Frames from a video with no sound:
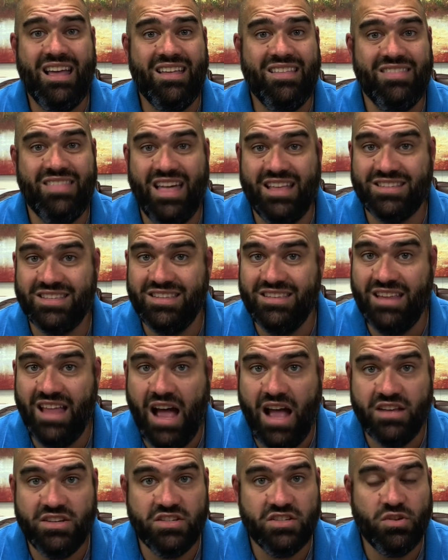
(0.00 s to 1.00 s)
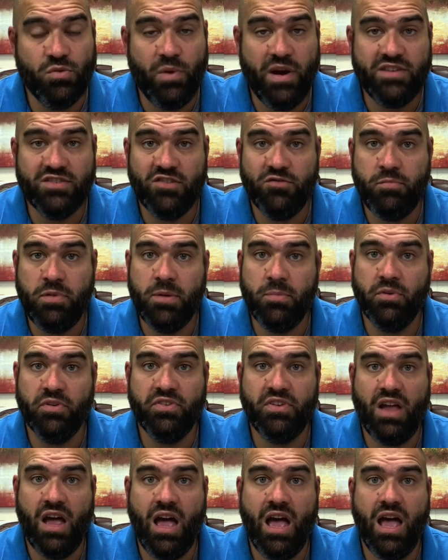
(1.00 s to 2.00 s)
that's not just a waste of people's
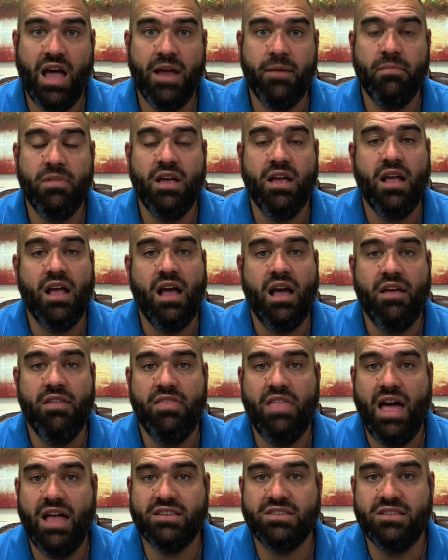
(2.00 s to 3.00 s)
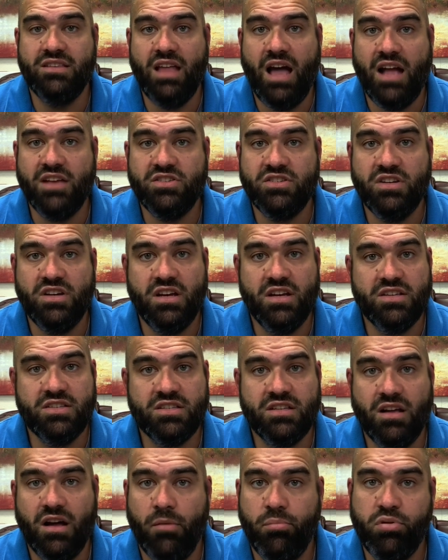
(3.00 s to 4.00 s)
time, that's not just
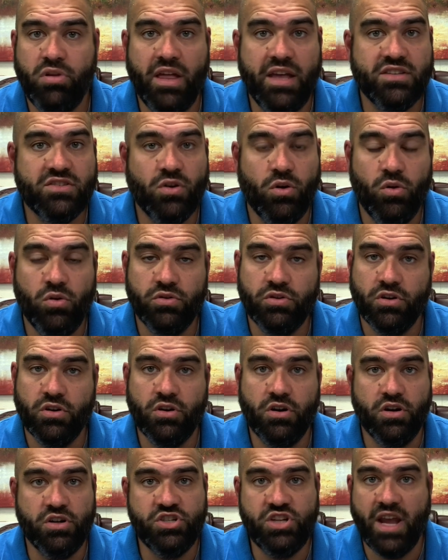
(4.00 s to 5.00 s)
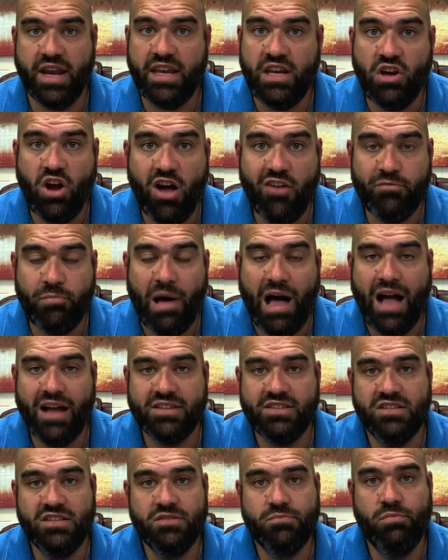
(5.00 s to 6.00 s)
a placeholder or checking off
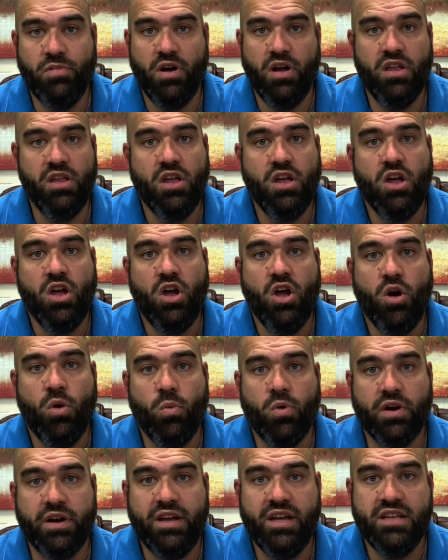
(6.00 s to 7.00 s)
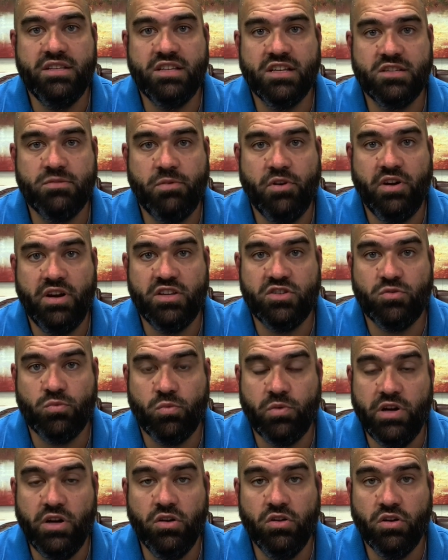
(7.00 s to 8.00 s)
boxes, but where kids experience
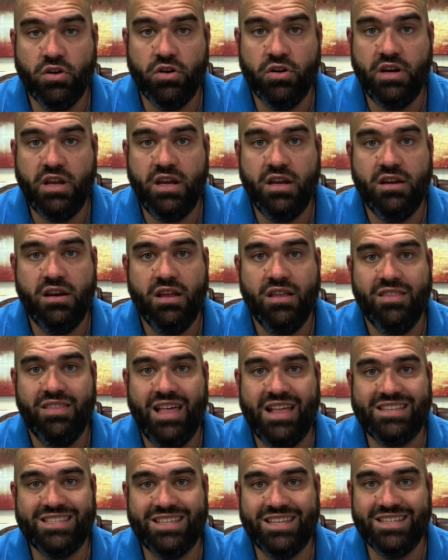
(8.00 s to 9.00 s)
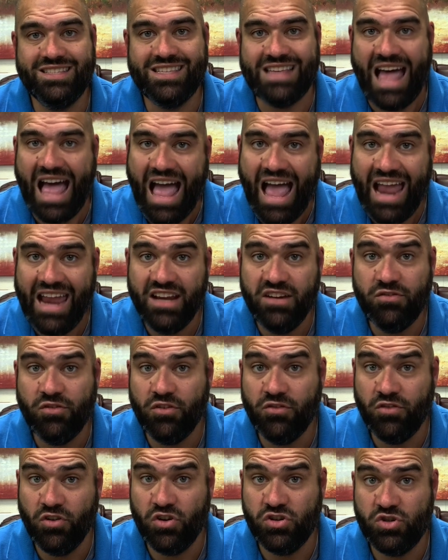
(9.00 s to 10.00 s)
real learning that's designed for
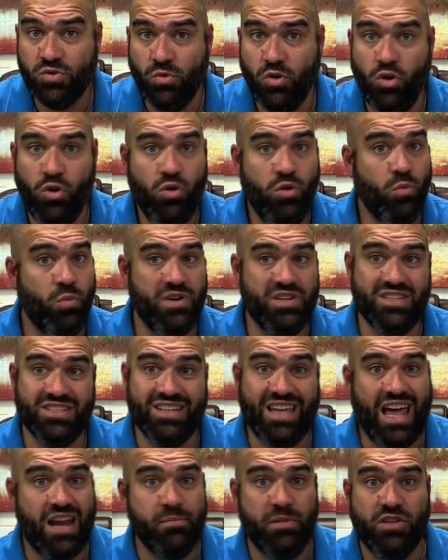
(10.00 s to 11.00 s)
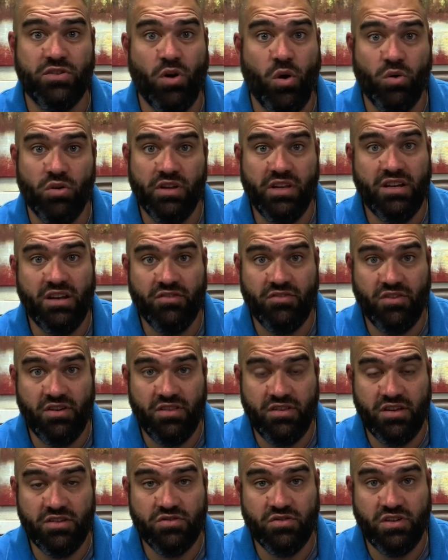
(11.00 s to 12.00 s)
virtual, which has got to be totally different
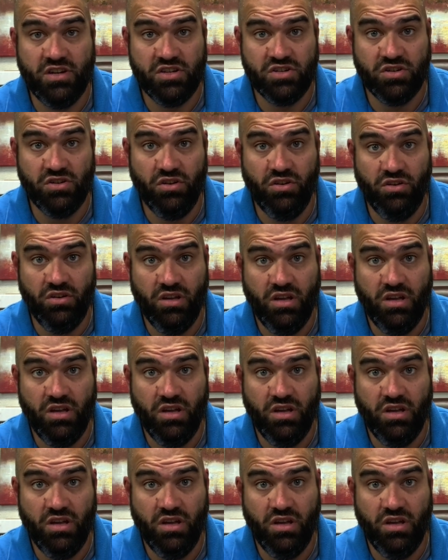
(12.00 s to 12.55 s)
than traditional.